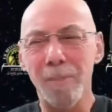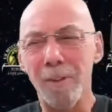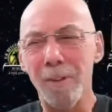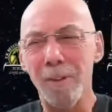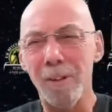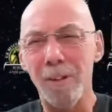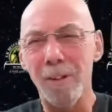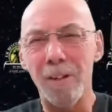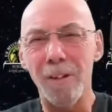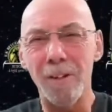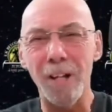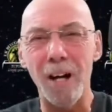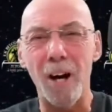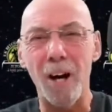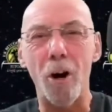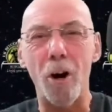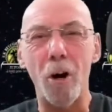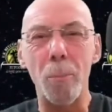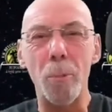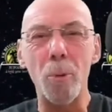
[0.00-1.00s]
Oh, that
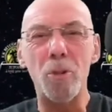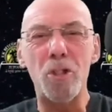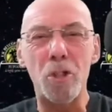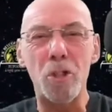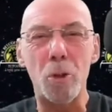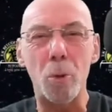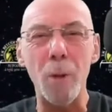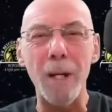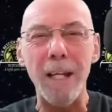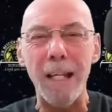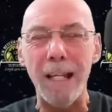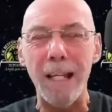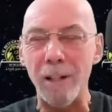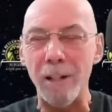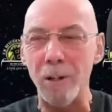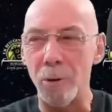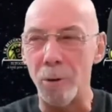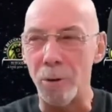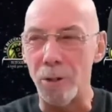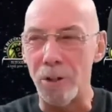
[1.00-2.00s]
horrible that squealing
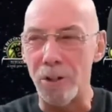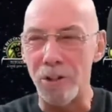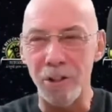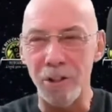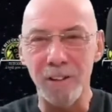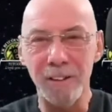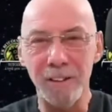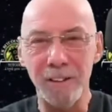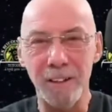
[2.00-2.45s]
squeal, noise. Squeal.